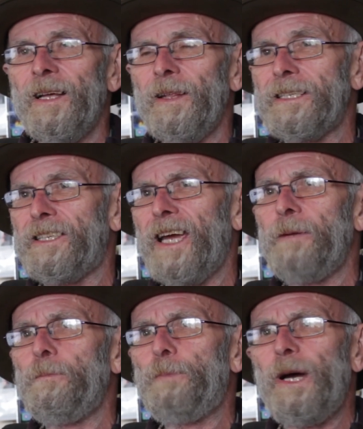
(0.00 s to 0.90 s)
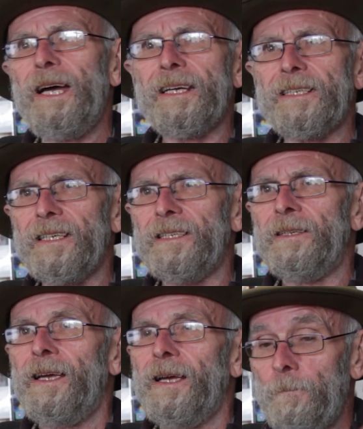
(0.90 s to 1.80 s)
they came back,
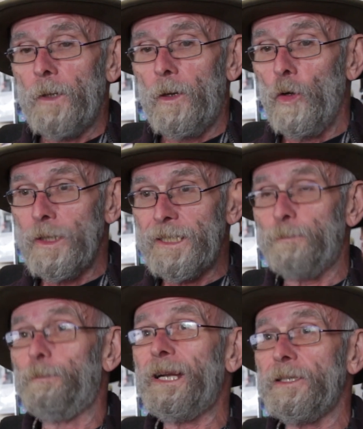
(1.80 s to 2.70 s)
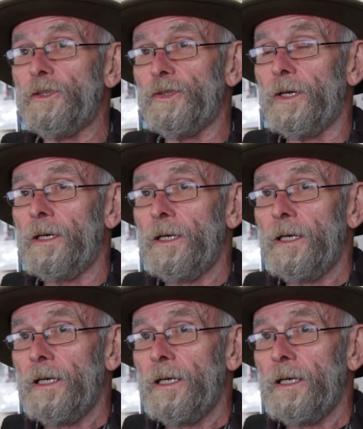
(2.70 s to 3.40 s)
and all his manager